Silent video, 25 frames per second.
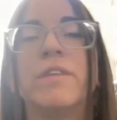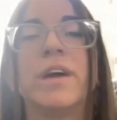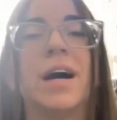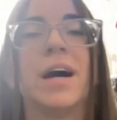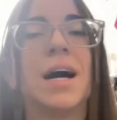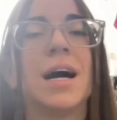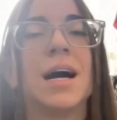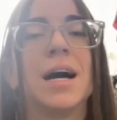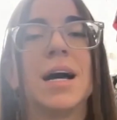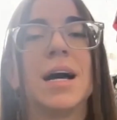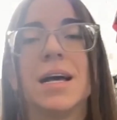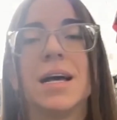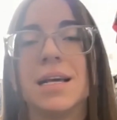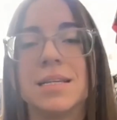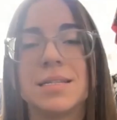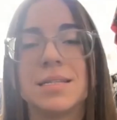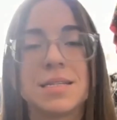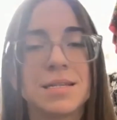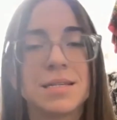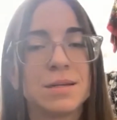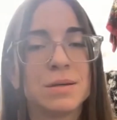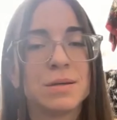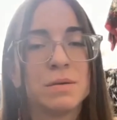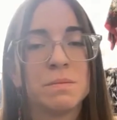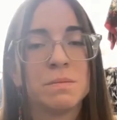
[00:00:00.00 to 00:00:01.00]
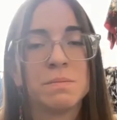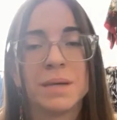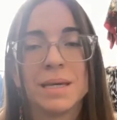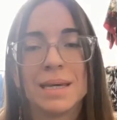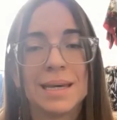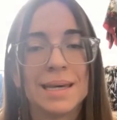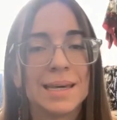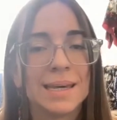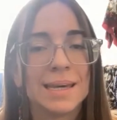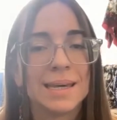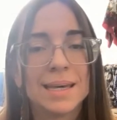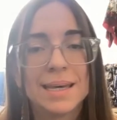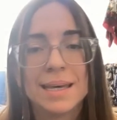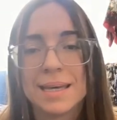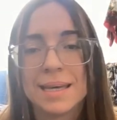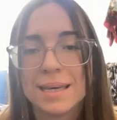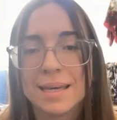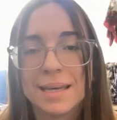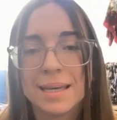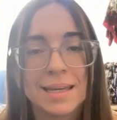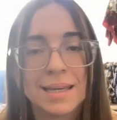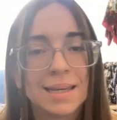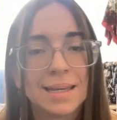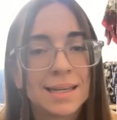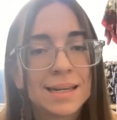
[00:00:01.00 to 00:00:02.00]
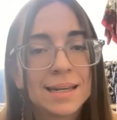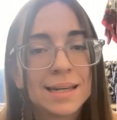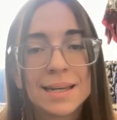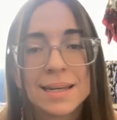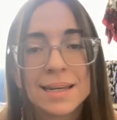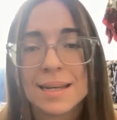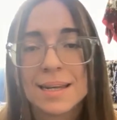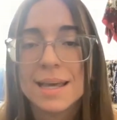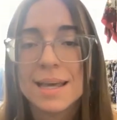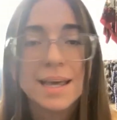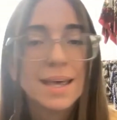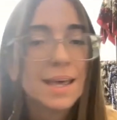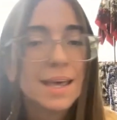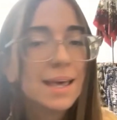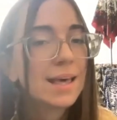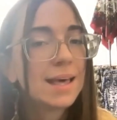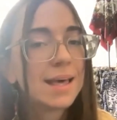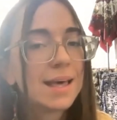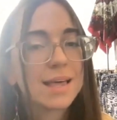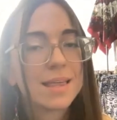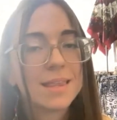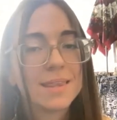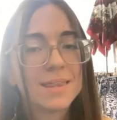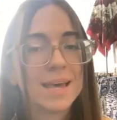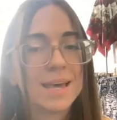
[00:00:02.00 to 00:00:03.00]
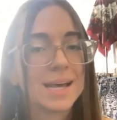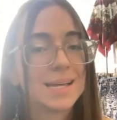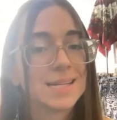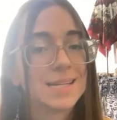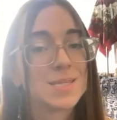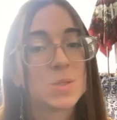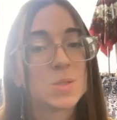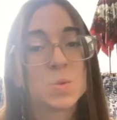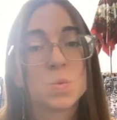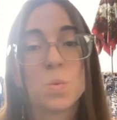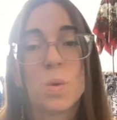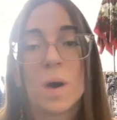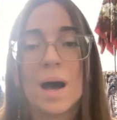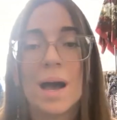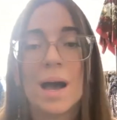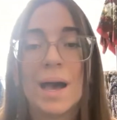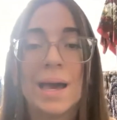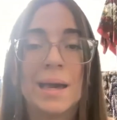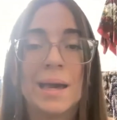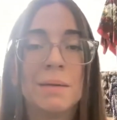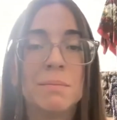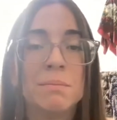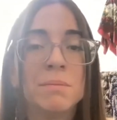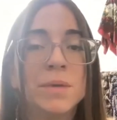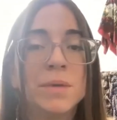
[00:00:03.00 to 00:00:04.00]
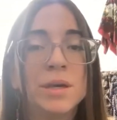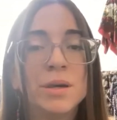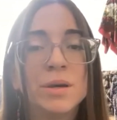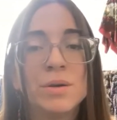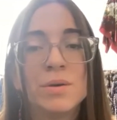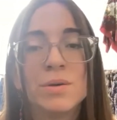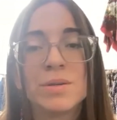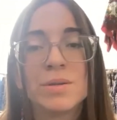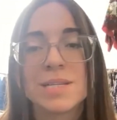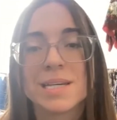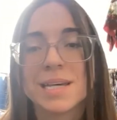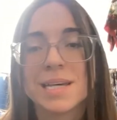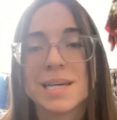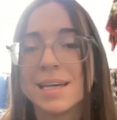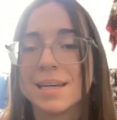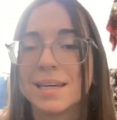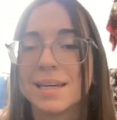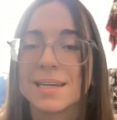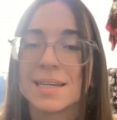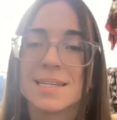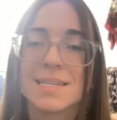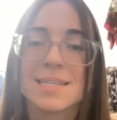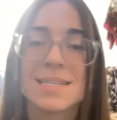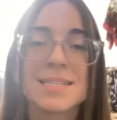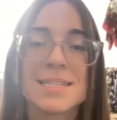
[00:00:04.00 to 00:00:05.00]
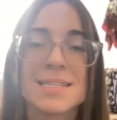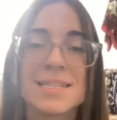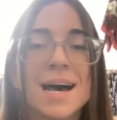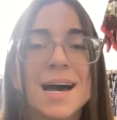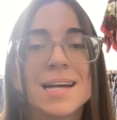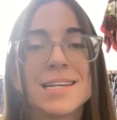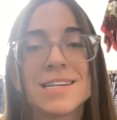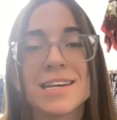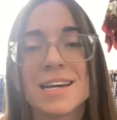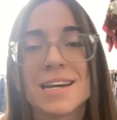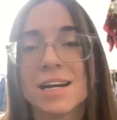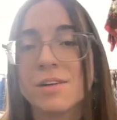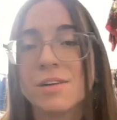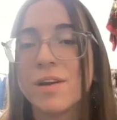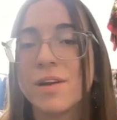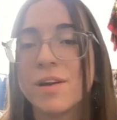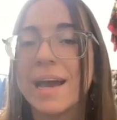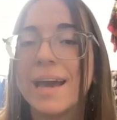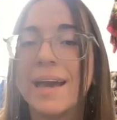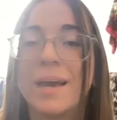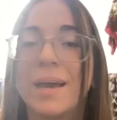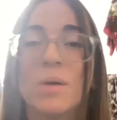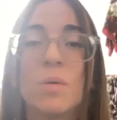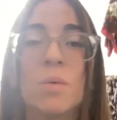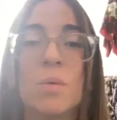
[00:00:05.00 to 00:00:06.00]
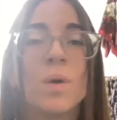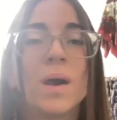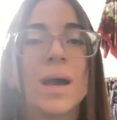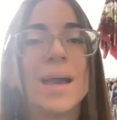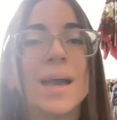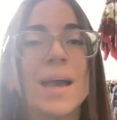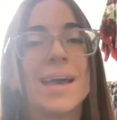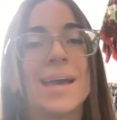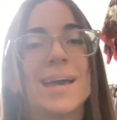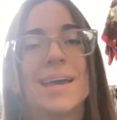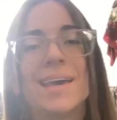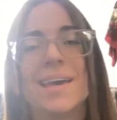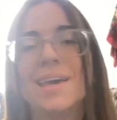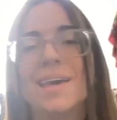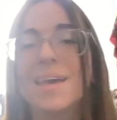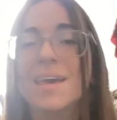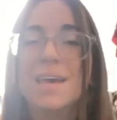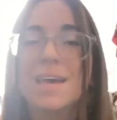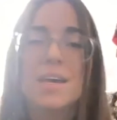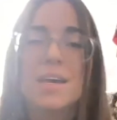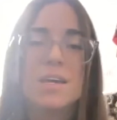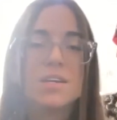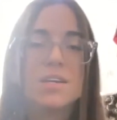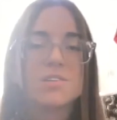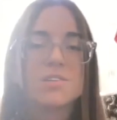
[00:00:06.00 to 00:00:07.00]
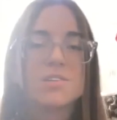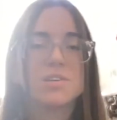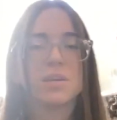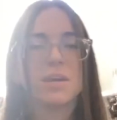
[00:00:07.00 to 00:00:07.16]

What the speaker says: us to be in. That's why music is such a great way to